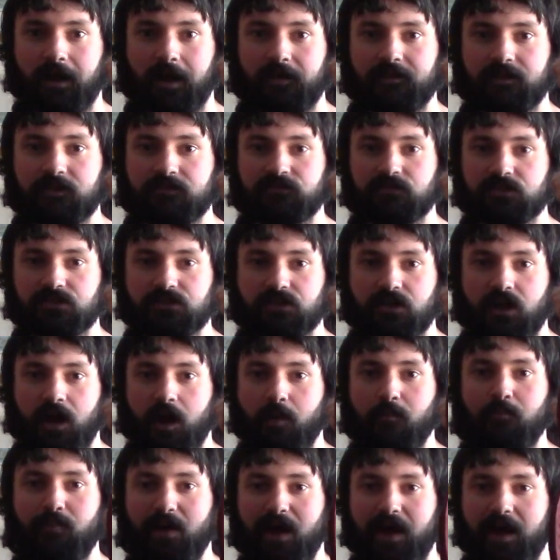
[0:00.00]
and they've just
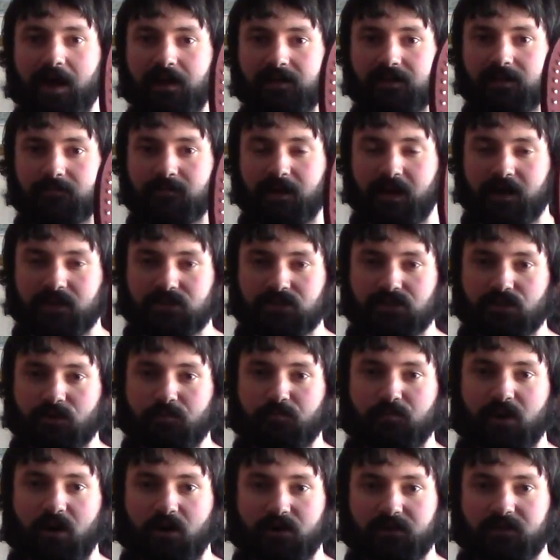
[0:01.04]
barely managed to
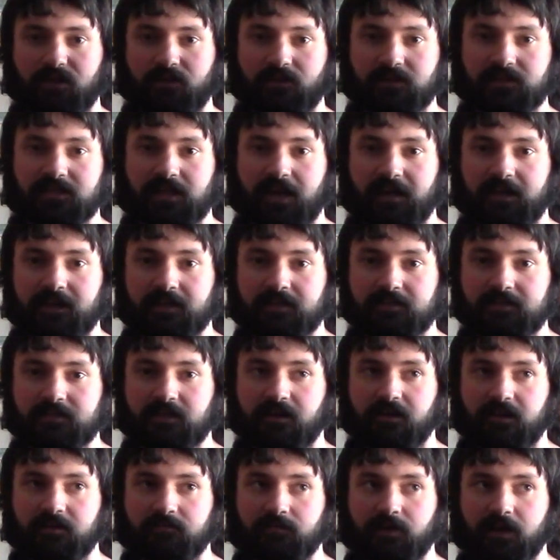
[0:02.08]
block their attack in
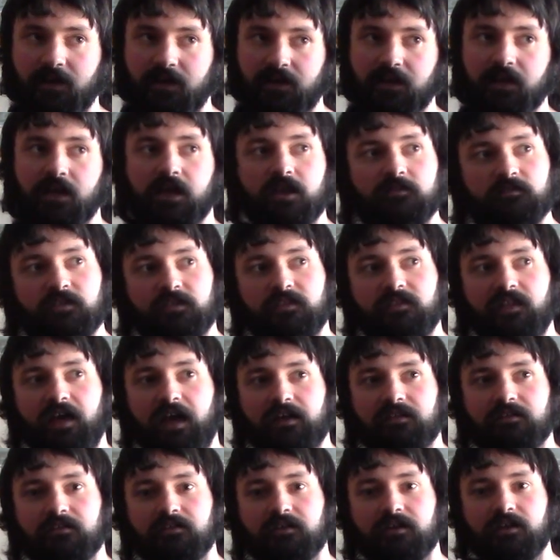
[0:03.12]
time. Even
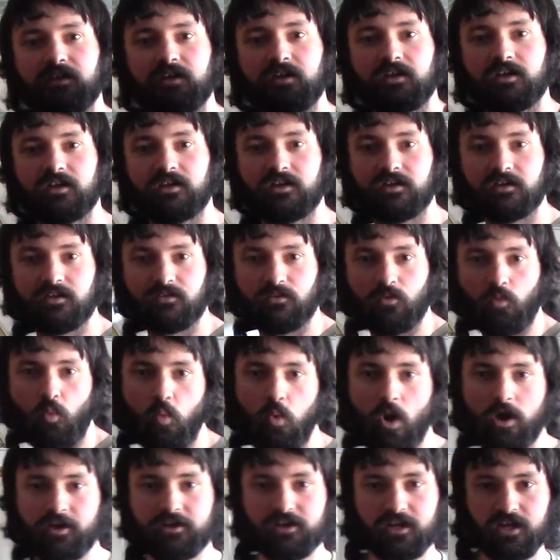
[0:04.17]
then,
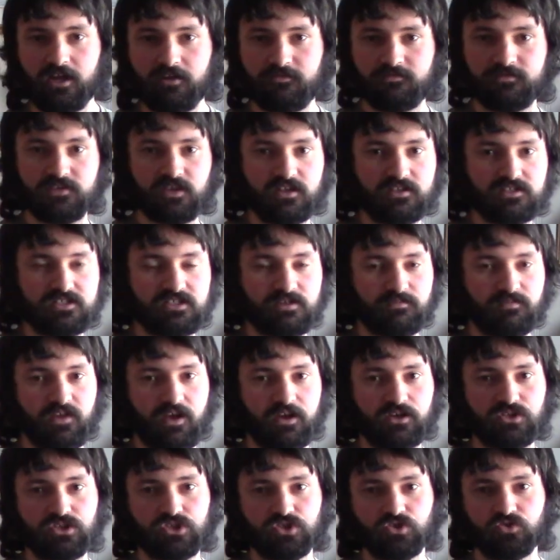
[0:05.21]
when they've done something
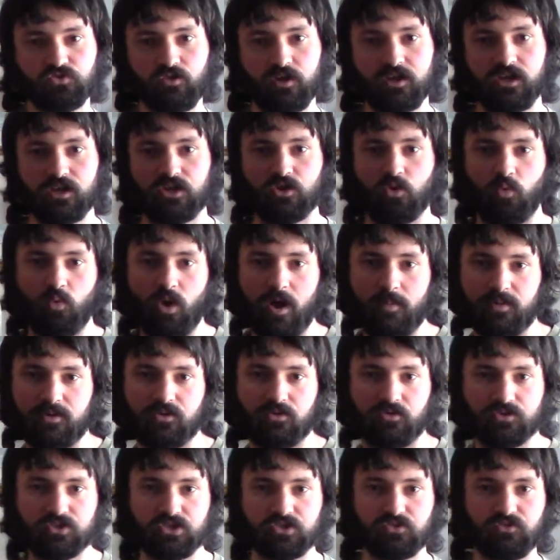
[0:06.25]
like strike your weapon
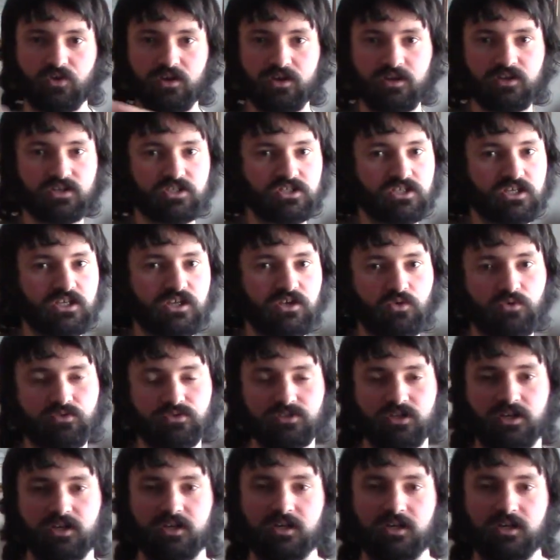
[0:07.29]
or strike a shield,